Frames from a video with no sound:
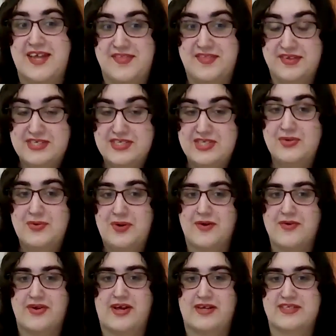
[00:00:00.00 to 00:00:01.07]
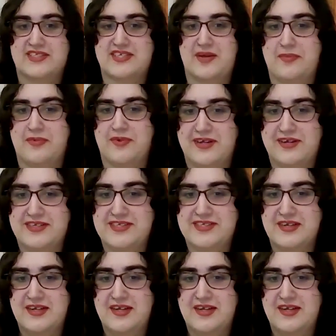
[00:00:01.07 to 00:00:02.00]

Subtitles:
and the two are not separate.